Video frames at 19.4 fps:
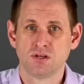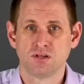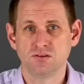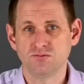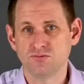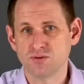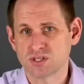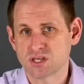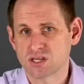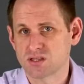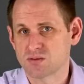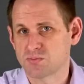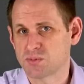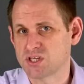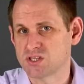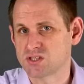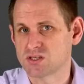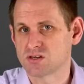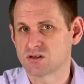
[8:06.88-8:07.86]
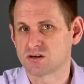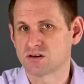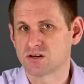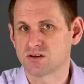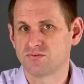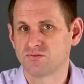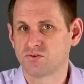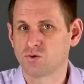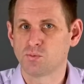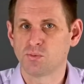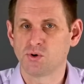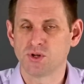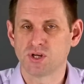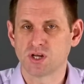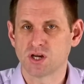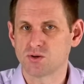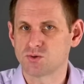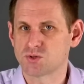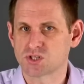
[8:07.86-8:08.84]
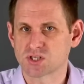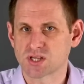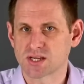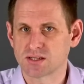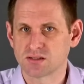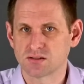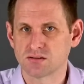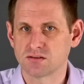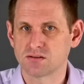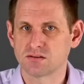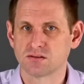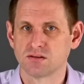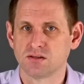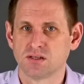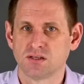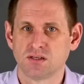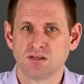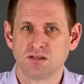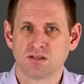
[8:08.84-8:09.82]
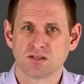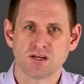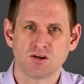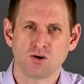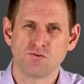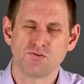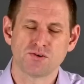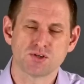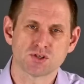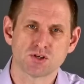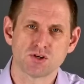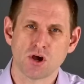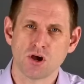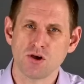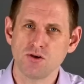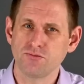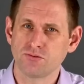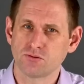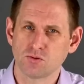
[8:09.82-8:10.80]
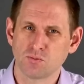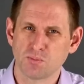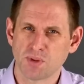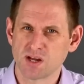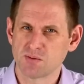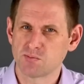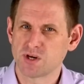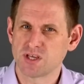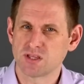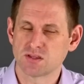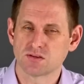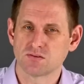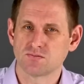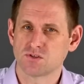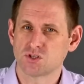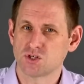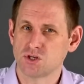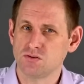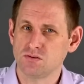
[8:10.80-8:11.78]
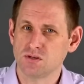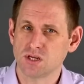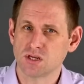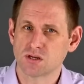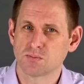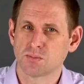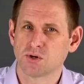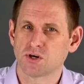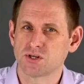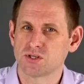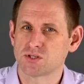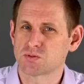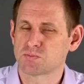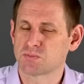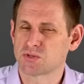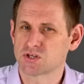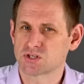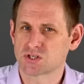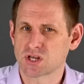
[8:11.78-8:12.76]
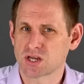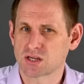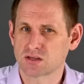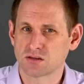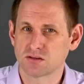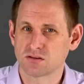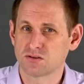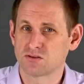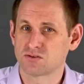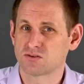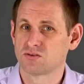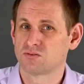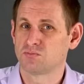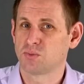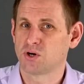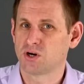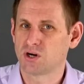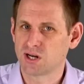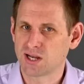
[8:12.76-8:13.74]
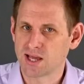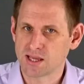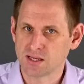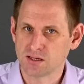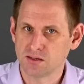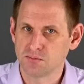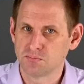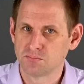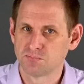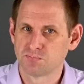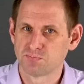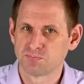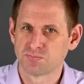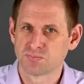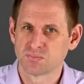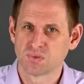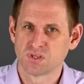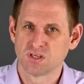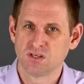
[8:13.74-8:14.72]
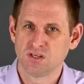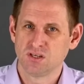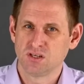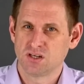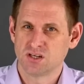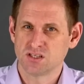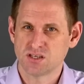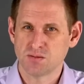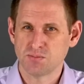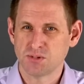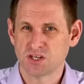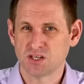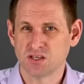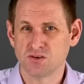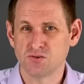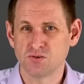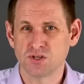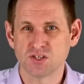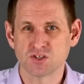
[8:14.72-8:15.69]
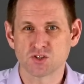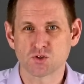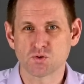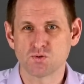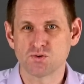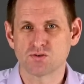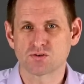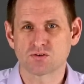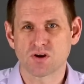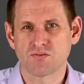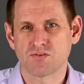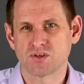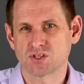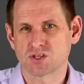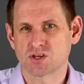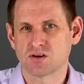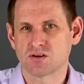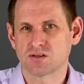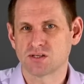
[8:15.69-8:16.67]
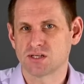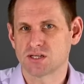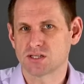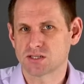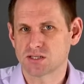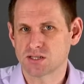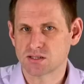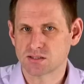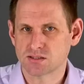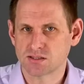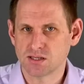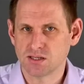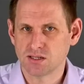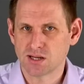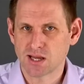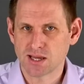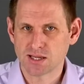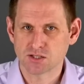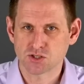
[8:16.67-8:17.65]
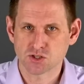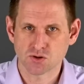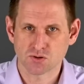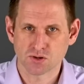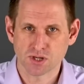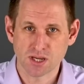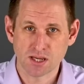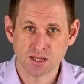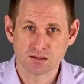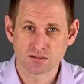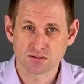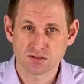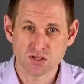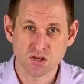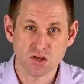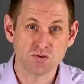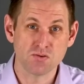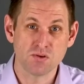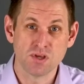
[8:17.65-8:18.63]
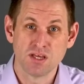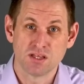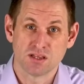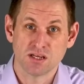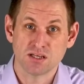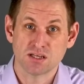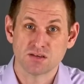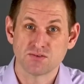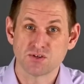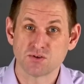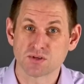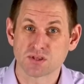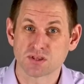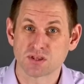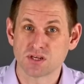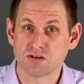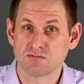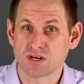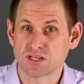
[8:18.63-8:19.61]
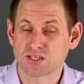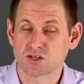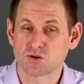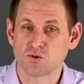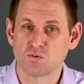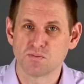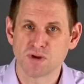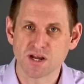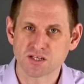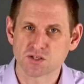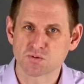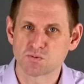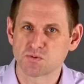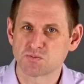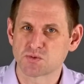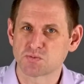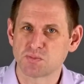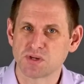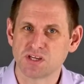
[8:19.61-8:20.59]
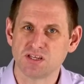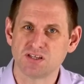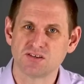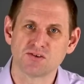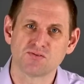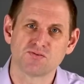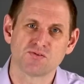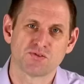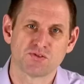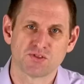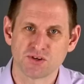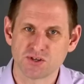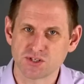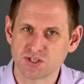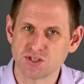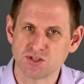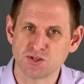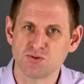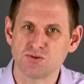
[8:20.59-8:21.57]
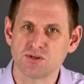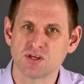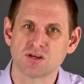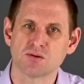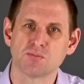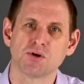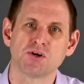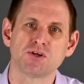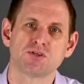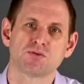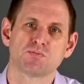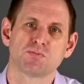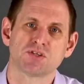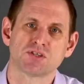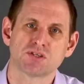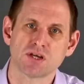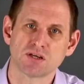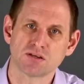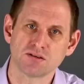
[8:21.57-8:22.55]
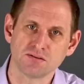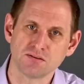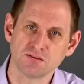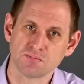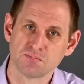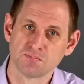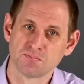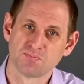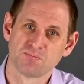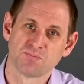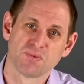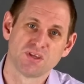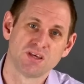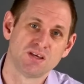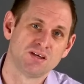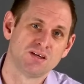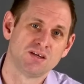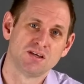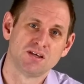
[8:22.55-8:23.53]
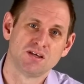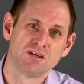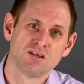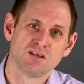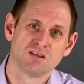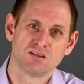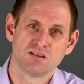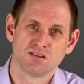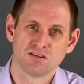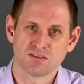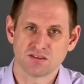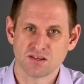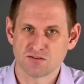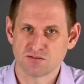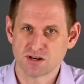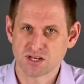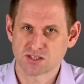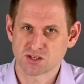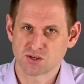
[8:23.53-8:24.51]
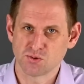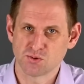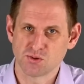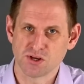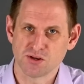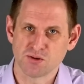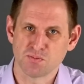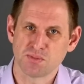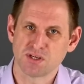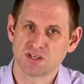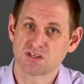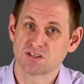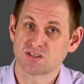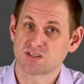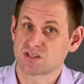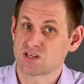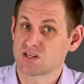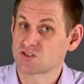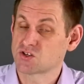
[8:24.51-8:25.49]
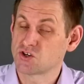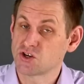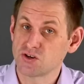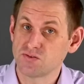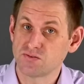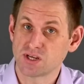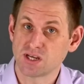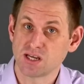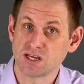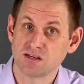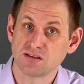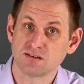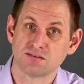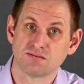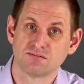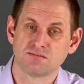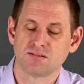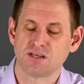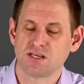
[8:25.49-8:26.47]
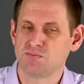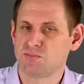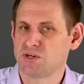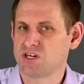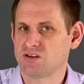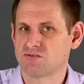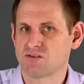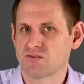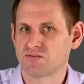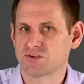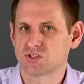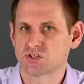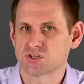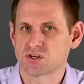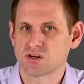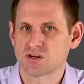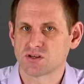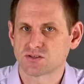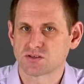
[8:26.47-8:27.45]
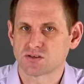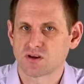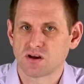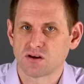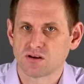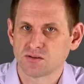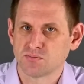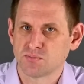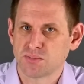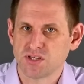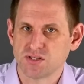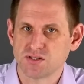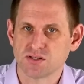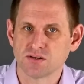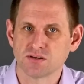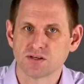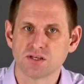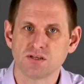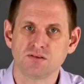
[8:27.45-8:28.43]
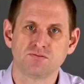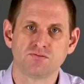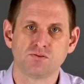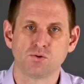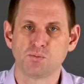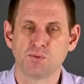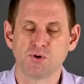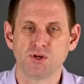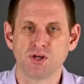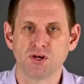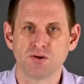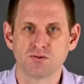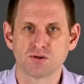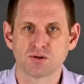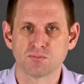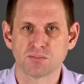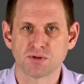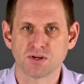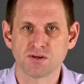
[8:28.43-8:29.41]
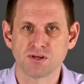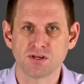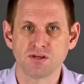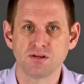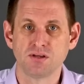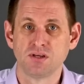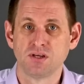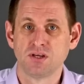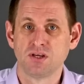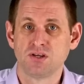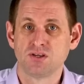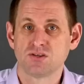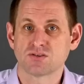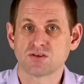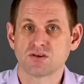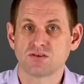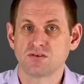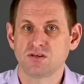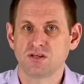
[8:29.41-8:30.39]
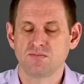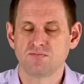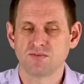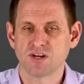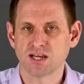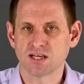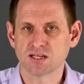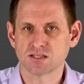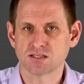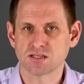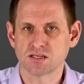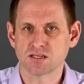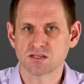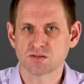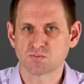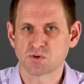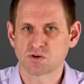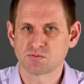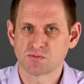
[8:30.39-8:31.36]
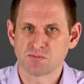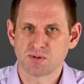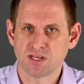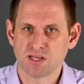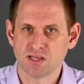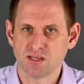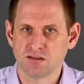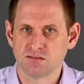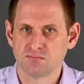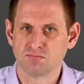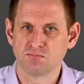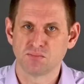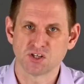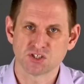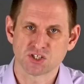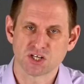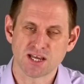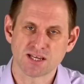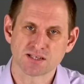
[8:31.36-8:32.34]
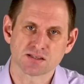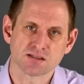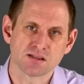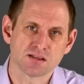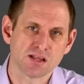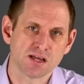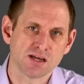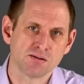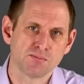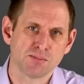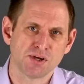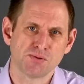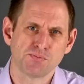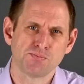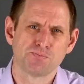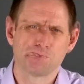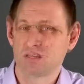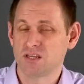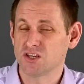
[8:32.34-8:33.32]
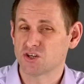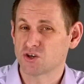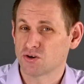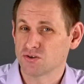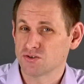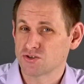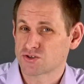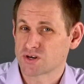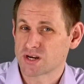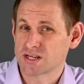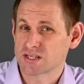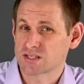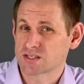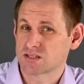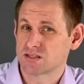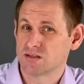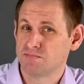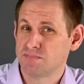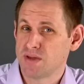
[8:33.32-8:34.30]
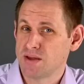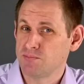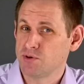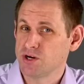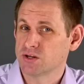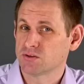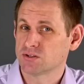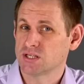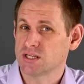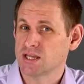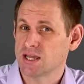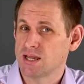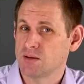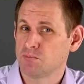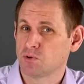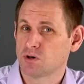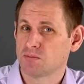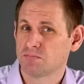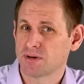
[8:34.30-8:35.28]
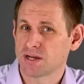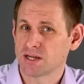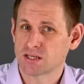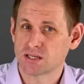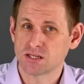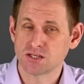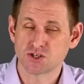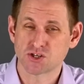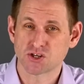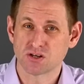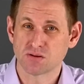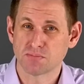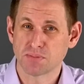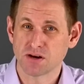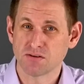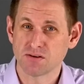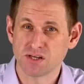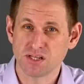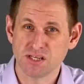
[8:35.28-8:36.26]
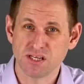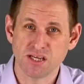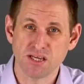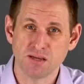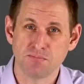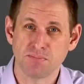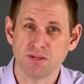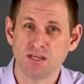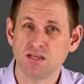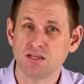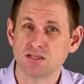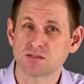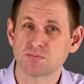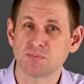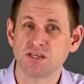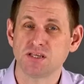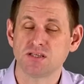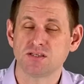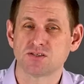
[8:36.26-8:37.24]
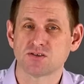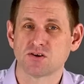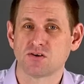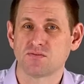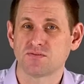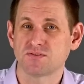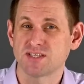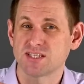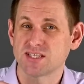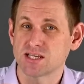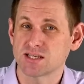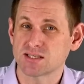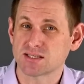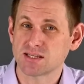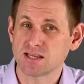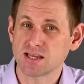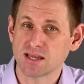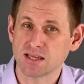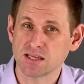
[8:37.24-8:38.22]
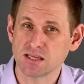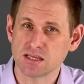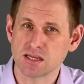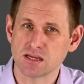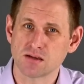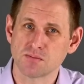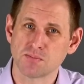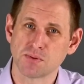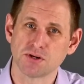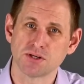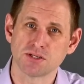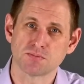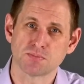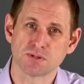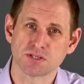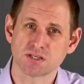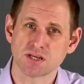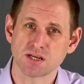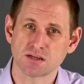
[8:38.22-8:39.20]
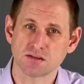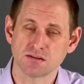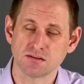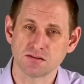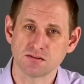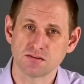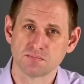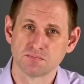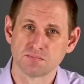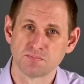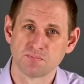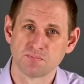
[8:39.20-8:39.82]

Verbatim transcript: Now, if we take the PCIe 4.0 standard, that offers an overall bandwidth of 2 GB per second per lane. And typically you'd install your graphics card in a 16-lane socket, so that gives you a theoretical maximum speed of 32 GB per second. Theoretical though, because there's an overhead, and many graphics cards aren't PCIe 4.0 compliant. So in reality, it's probably much less than that amount. In contrast, the memory on the M1 package can apparently hit peak speeds of 68 GB per second.